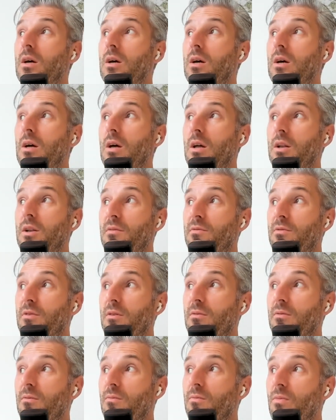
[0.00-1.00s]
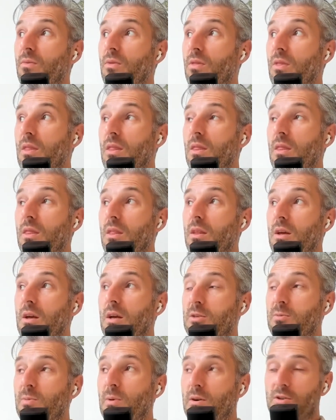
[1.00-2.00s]
a different
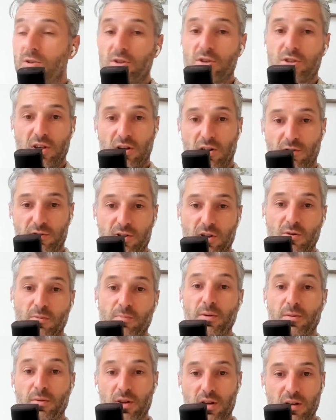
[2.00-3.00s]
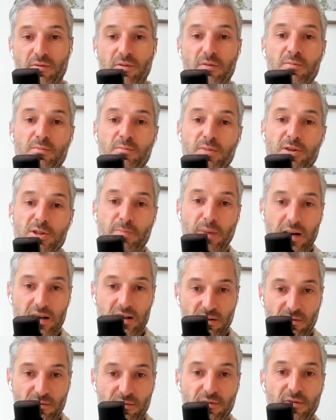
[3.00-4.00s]
experience yourself. So a different
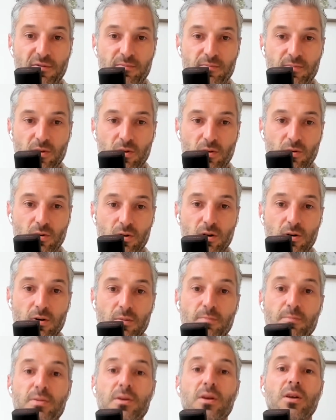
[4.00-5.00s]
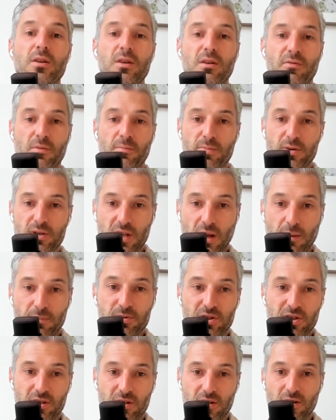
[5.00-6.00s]
perspective or a different
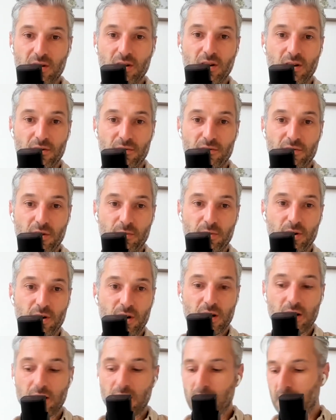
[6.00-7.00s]
perception of the body,